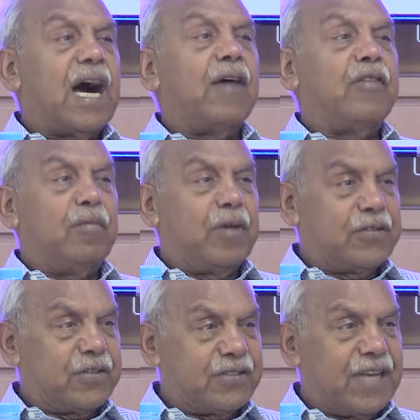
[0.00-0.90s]
a number
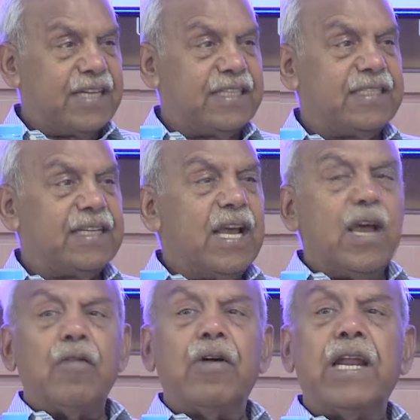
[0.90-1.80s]
of societies,
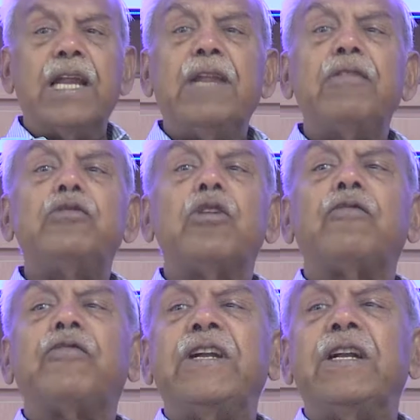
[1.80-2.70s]
where
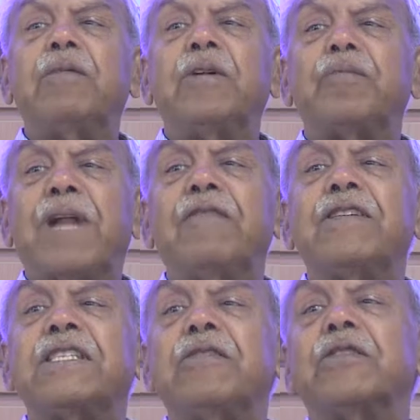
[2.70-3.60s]
individual freedom and
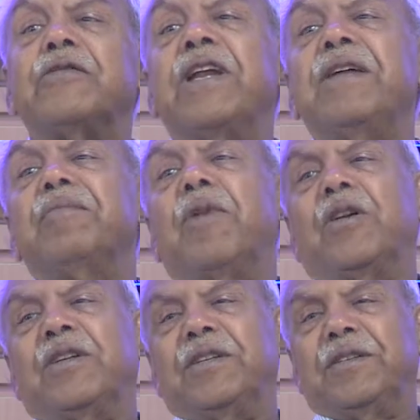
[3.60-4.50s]
privacy was very
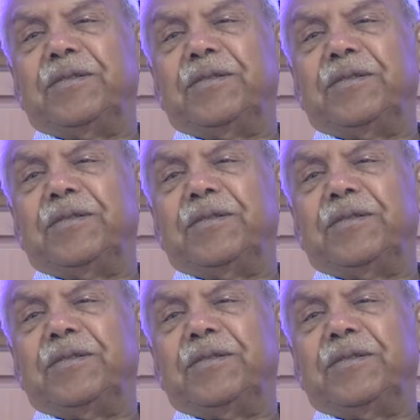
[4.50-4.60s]
important.